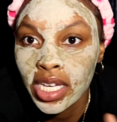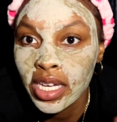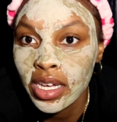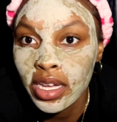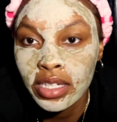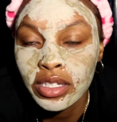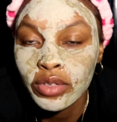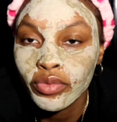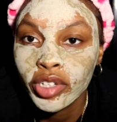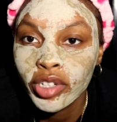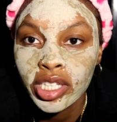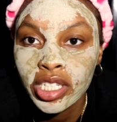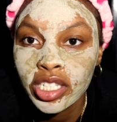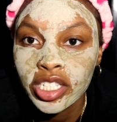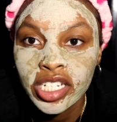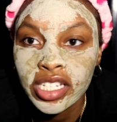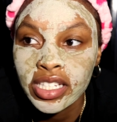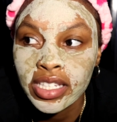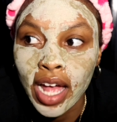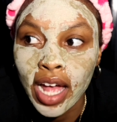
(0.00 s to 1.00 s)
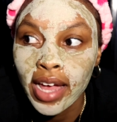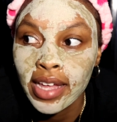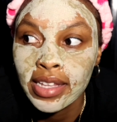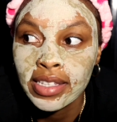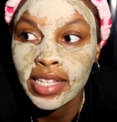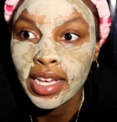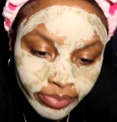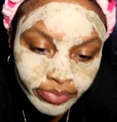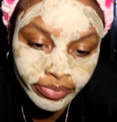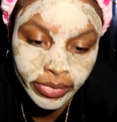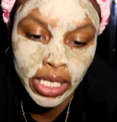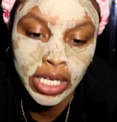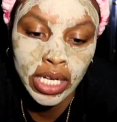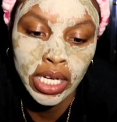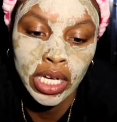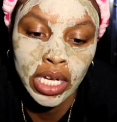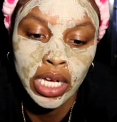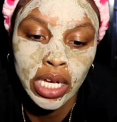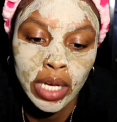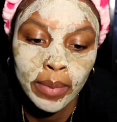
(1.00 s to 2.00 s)
It's really just science. Like,
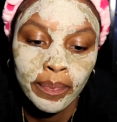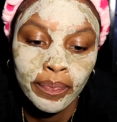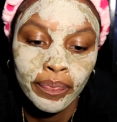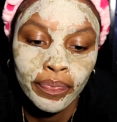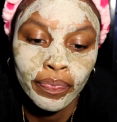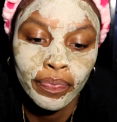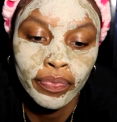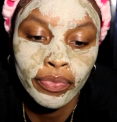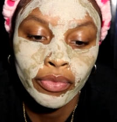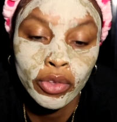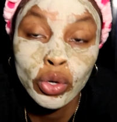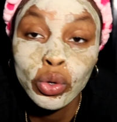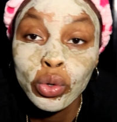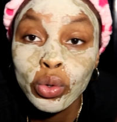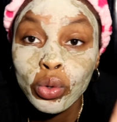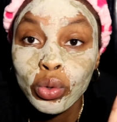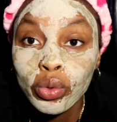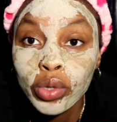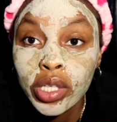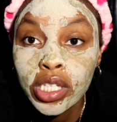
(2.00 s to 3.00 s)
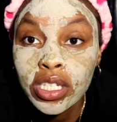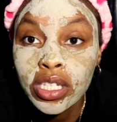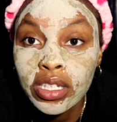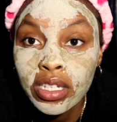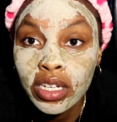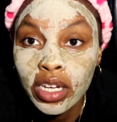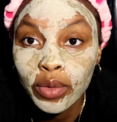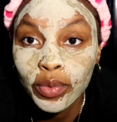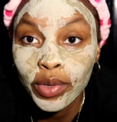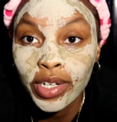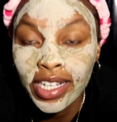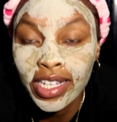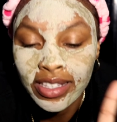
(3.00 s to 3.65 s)
um, ooh, this is a good one.